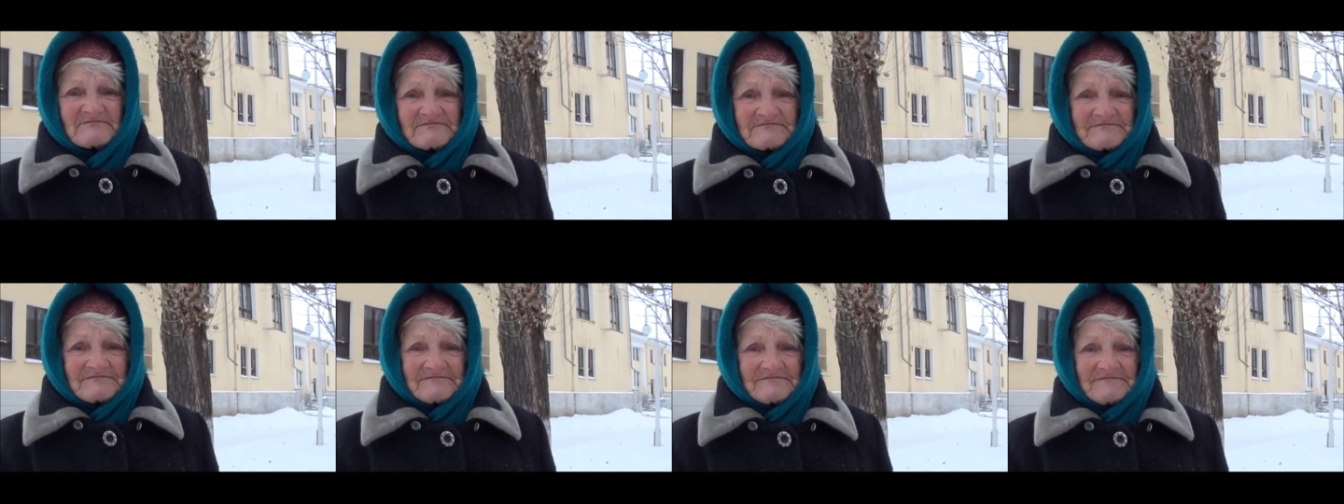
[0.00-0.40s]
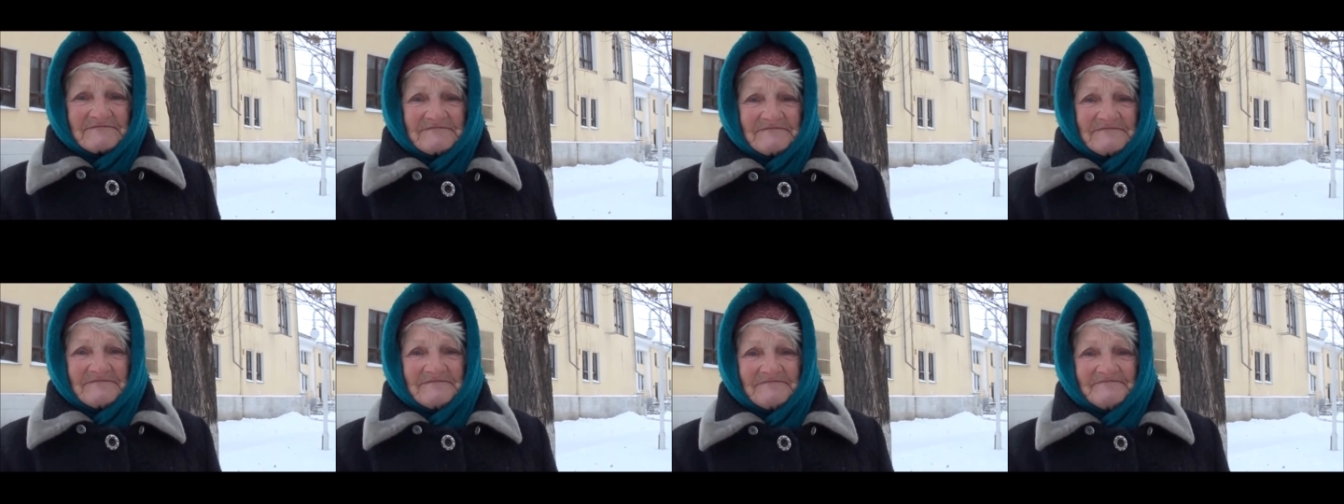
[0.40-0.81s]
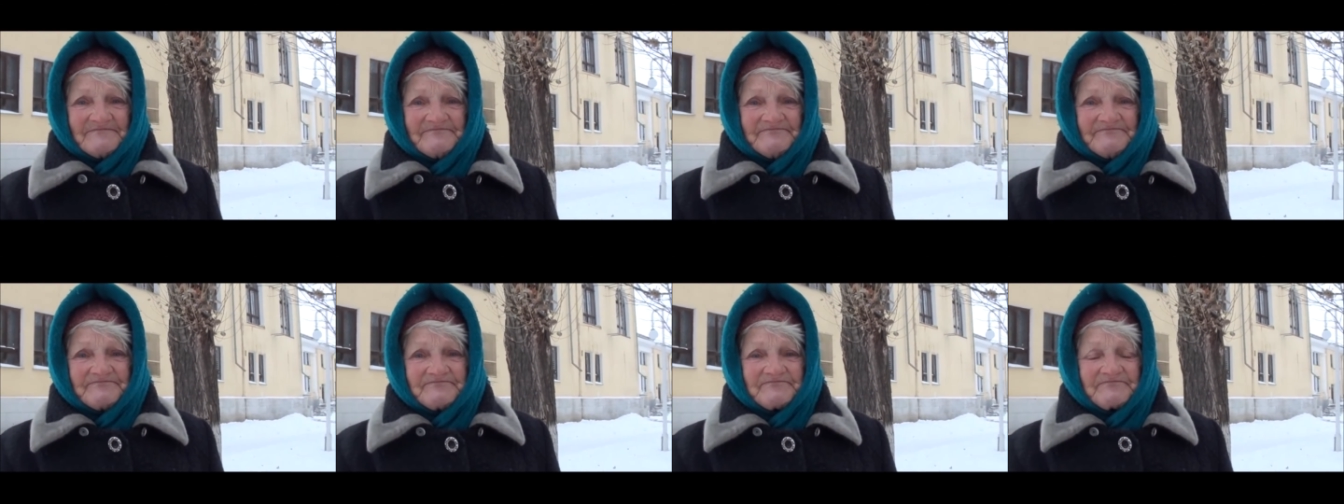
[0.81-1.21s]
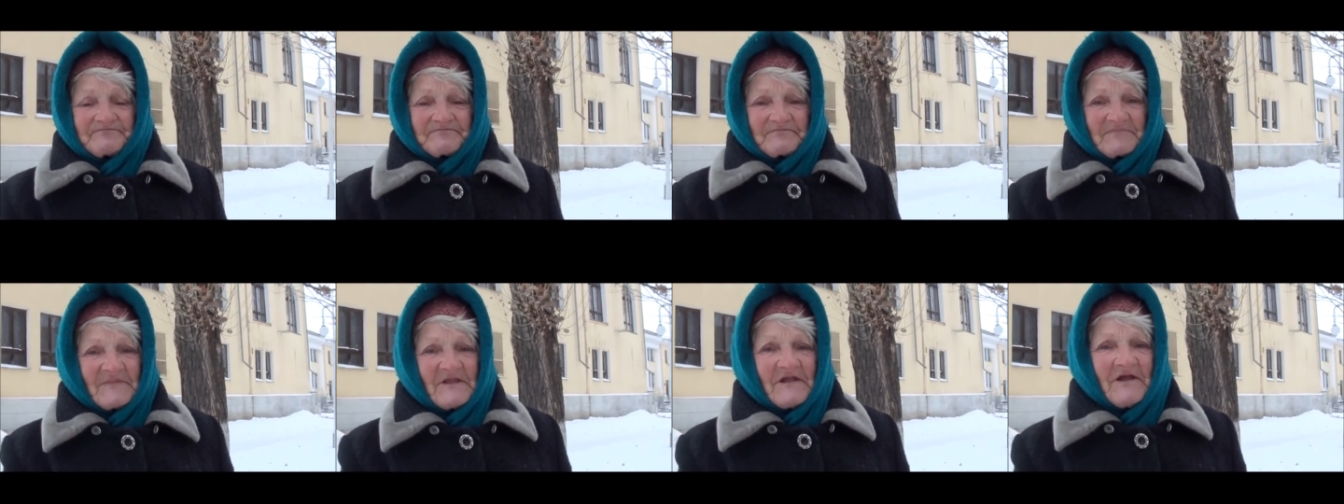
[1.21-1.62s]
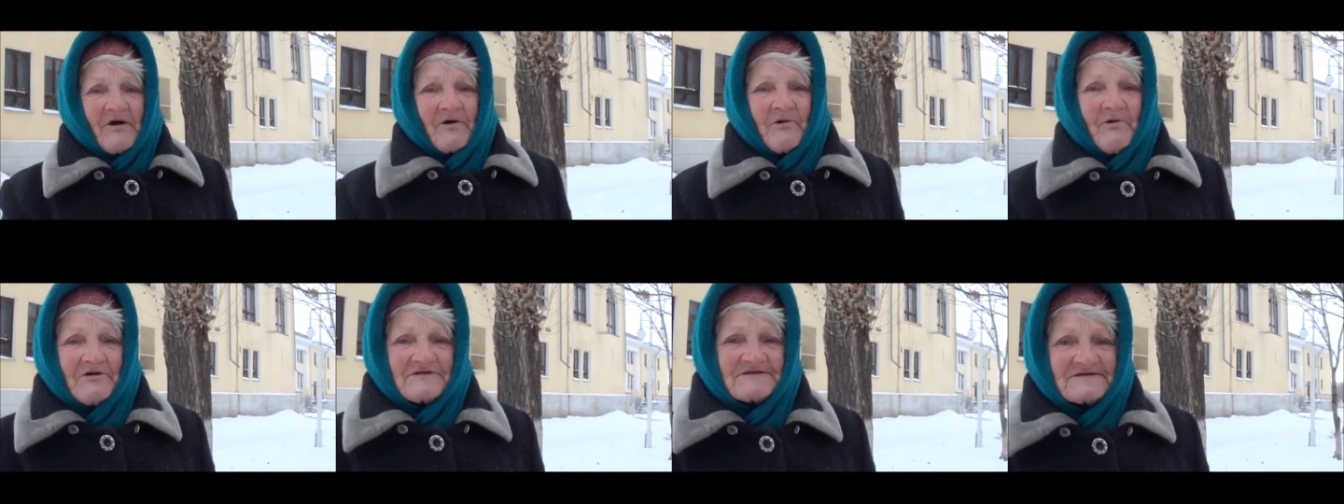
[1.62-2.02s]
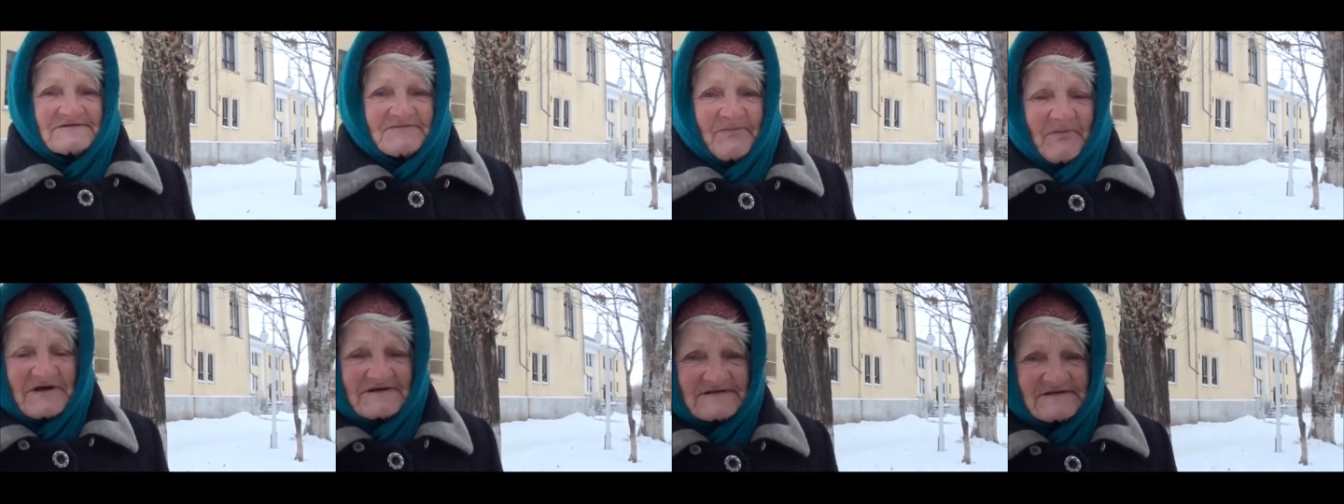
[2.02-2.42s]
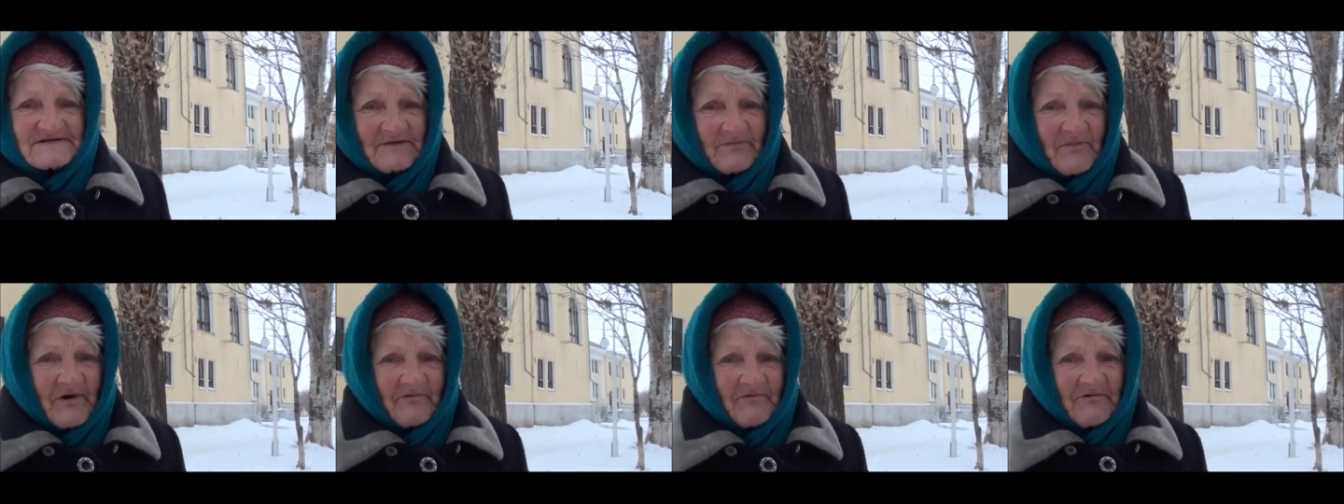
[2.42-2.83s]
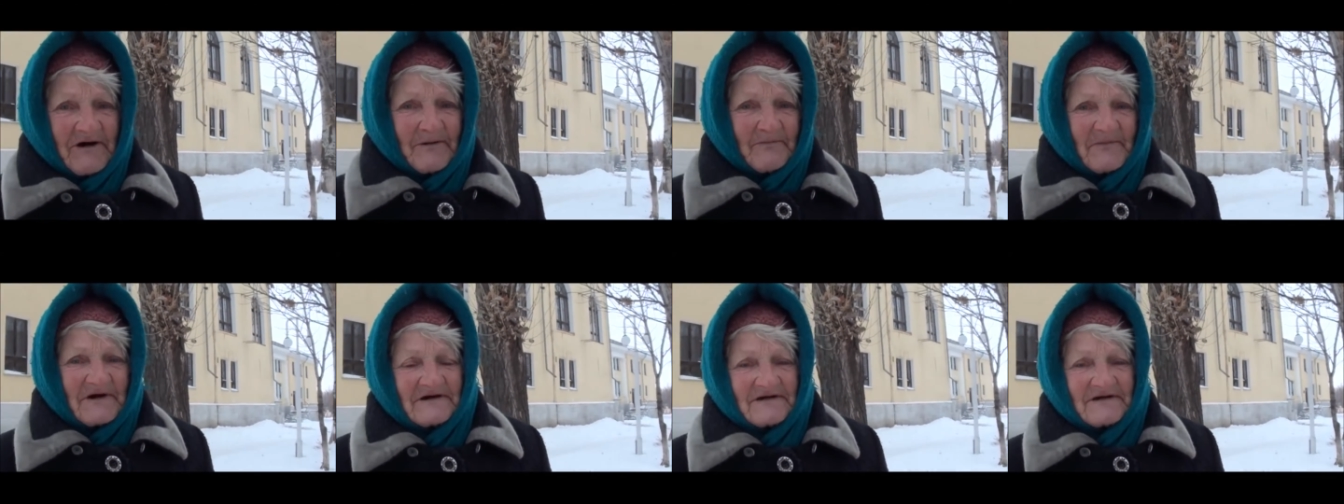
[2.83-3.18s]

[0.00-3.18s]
the current situation, about the war in Donbass.